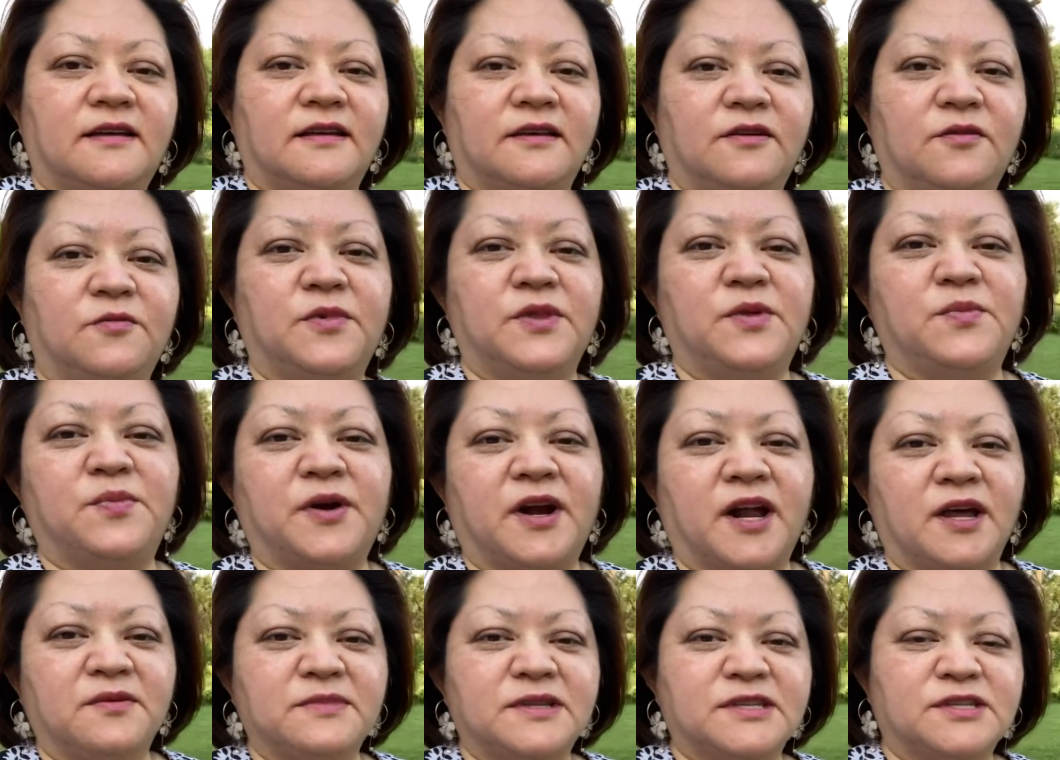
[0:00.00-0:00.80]
with a
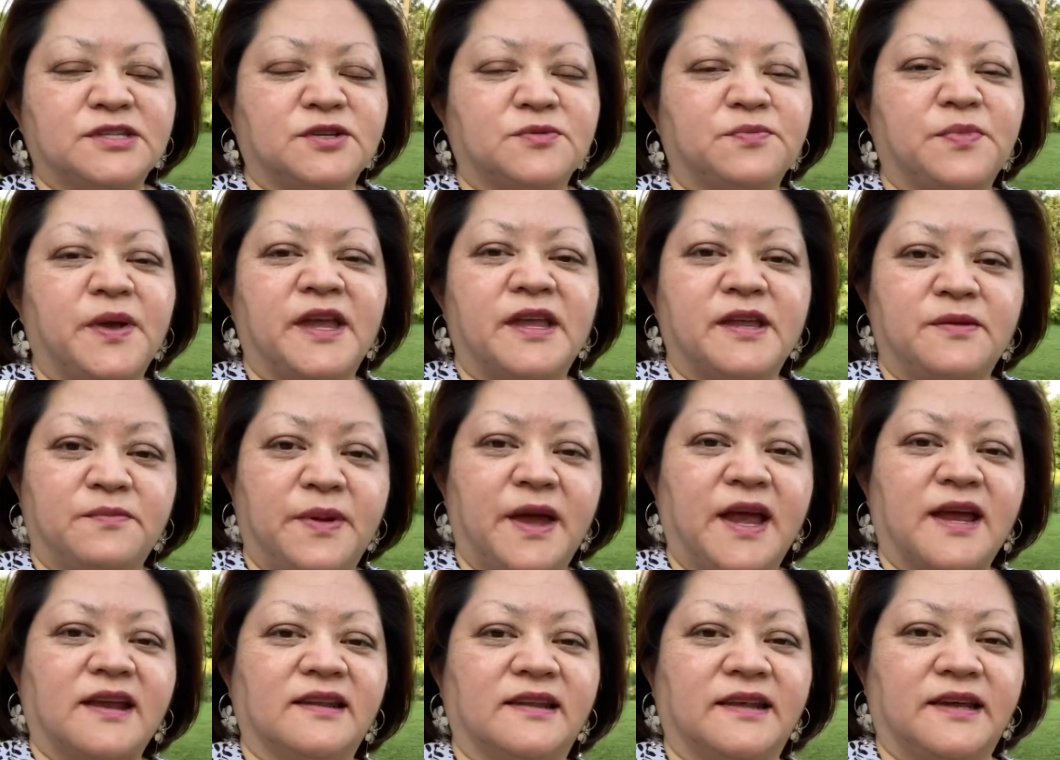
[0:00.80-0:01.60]
promise to pay
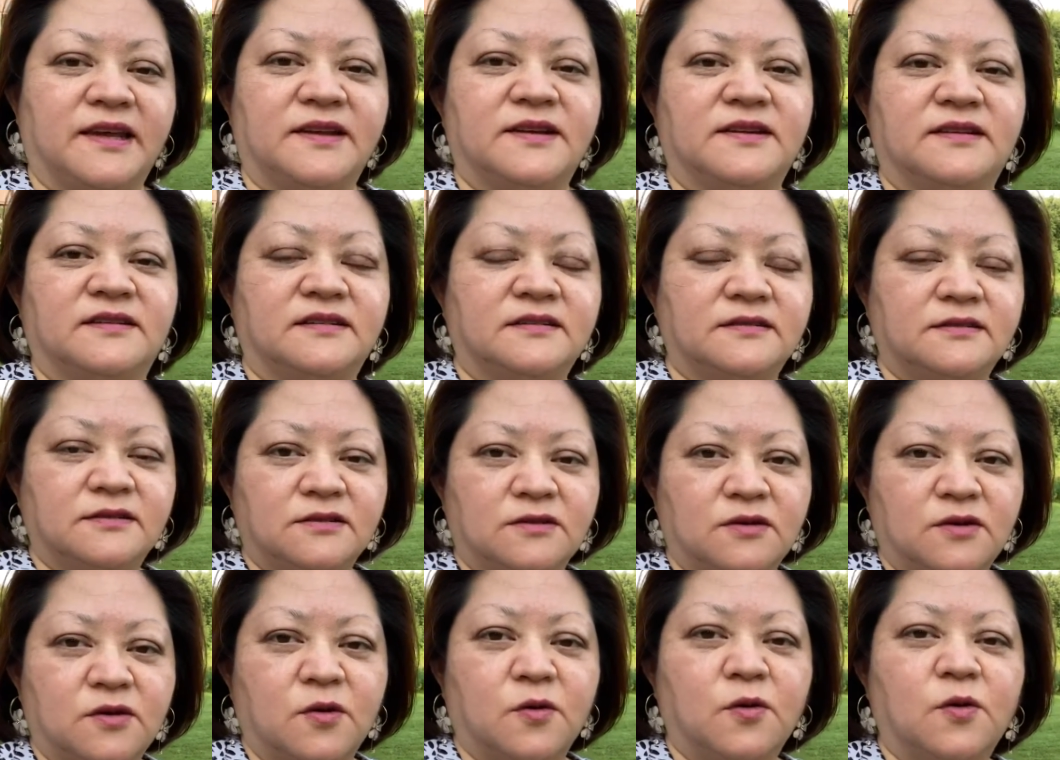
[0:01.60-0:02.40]
back later,
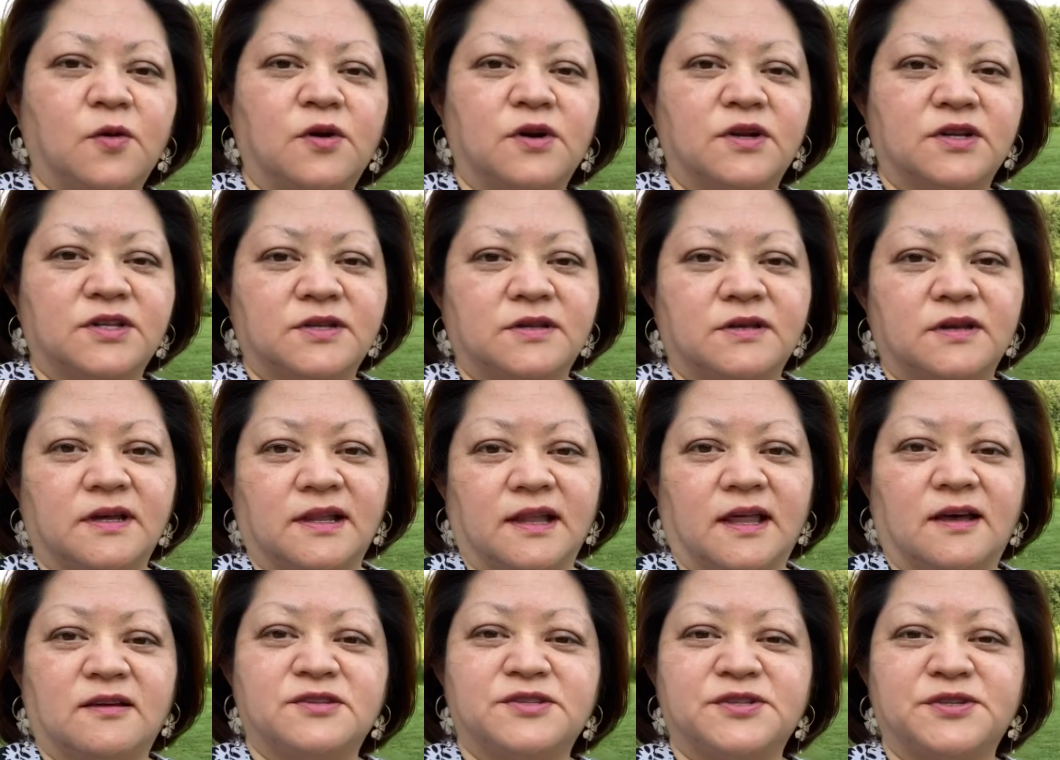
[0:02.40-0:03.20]
or
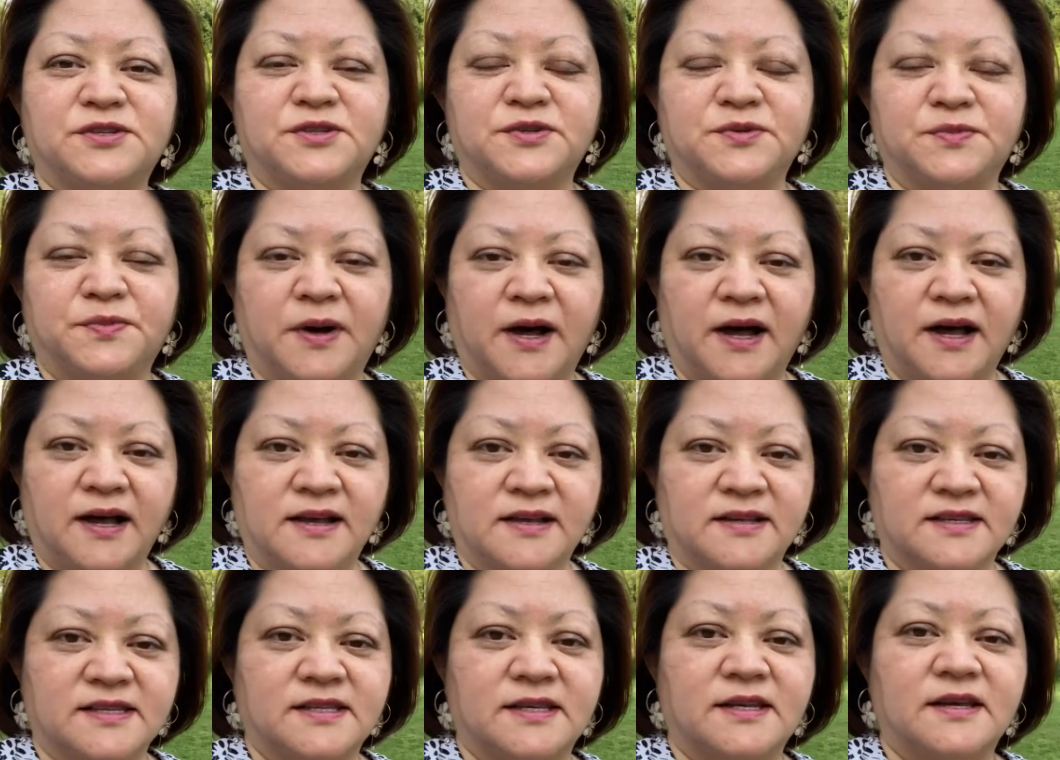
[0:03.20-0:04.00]
allows you to
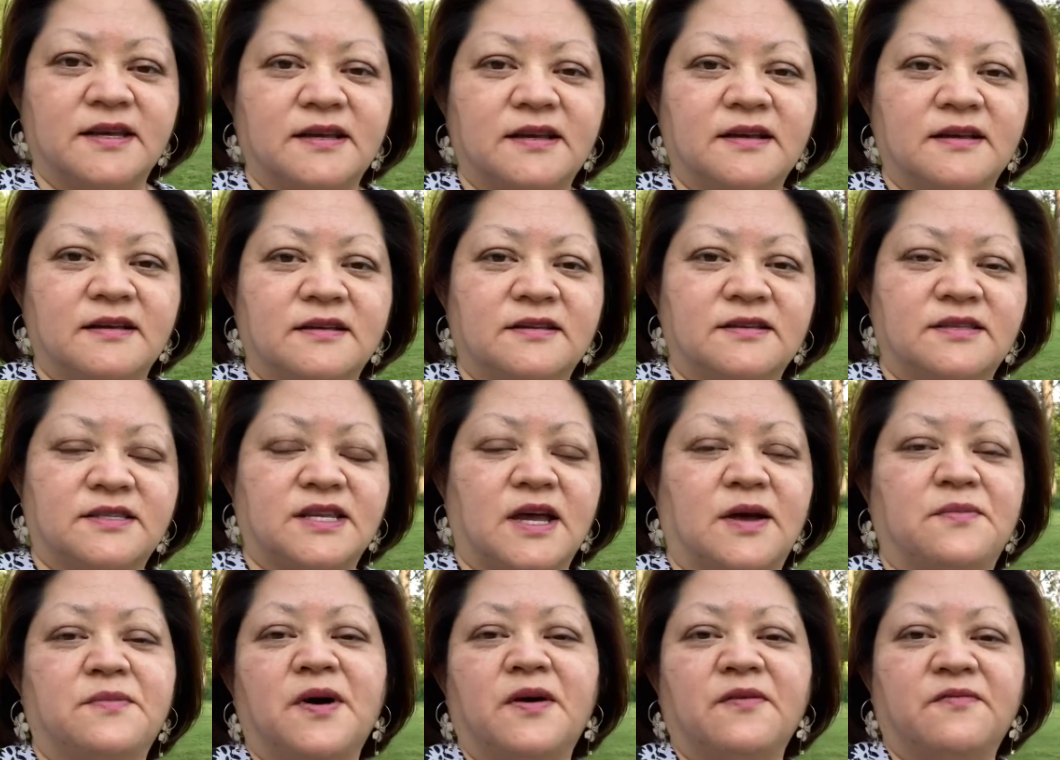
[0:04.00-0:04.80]
pause
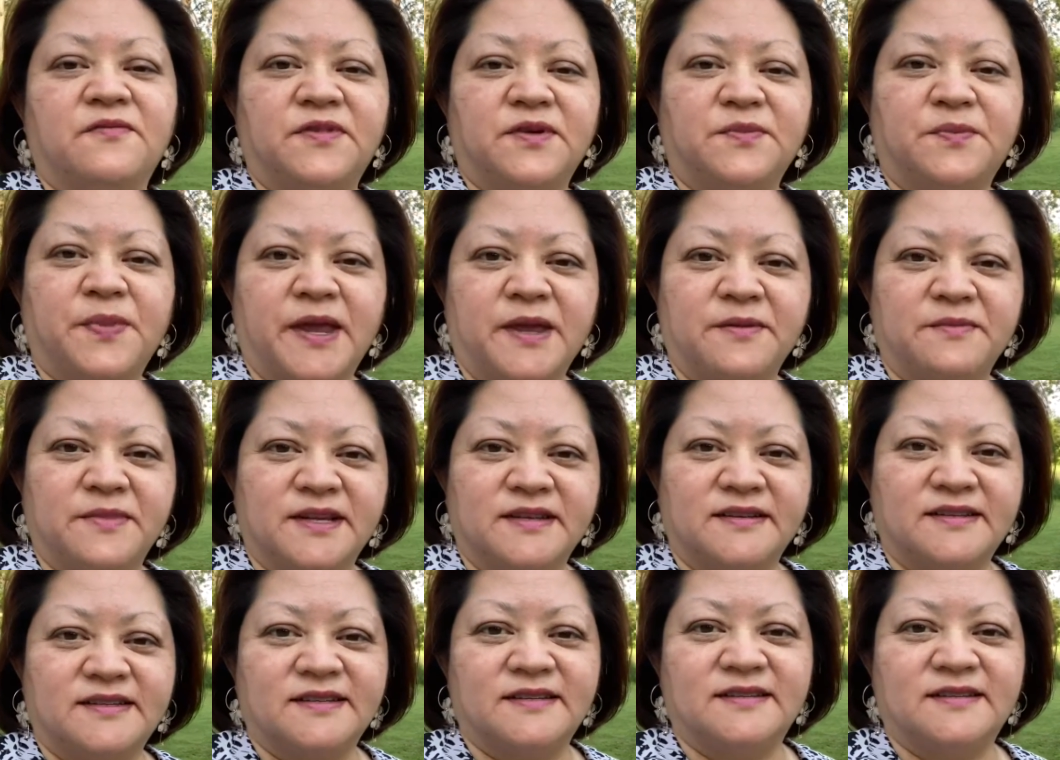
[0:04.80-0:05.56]
some of the payment.